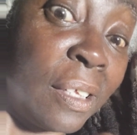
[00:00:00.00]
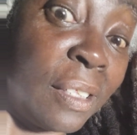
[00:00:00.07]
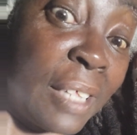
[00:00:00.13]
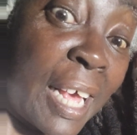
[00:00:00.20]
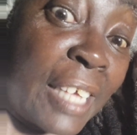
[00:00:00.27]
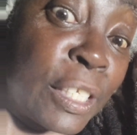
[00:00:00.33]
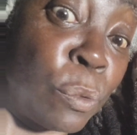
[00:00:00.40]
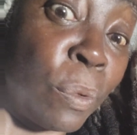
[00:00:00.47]

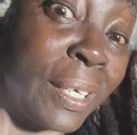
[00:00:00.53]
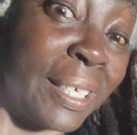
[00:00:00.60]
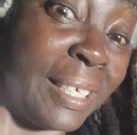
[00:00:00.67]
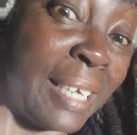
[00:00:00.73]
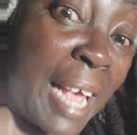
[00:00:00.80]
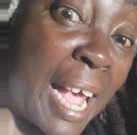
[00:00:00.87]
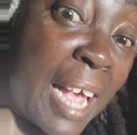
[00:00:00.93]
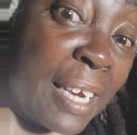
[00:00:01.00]
That's what
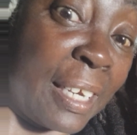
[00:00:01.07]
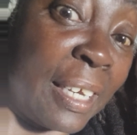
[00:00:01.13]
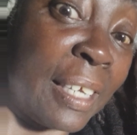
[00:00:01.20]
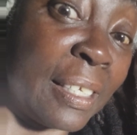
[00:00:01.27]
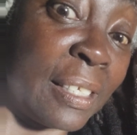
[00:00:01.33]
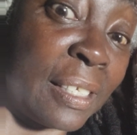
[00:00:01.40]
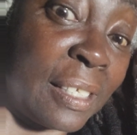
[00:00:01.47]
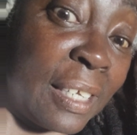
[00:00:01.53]
Daddy
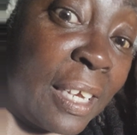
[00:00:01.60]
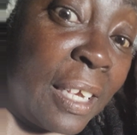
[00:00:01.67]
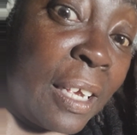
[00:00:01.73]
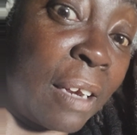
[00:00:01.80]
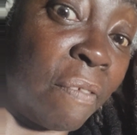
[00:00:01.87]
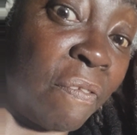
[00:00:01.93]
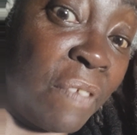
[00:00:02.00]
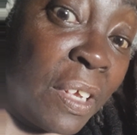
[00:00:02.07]
is seeing
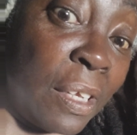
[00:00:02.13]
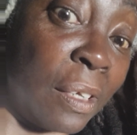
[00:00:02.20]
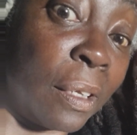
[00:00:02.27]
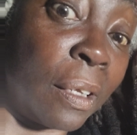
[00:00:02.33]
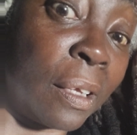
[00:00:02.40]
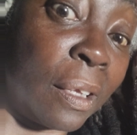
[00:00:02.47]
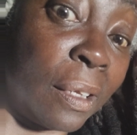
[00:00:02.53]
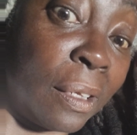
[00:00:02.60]
and feeling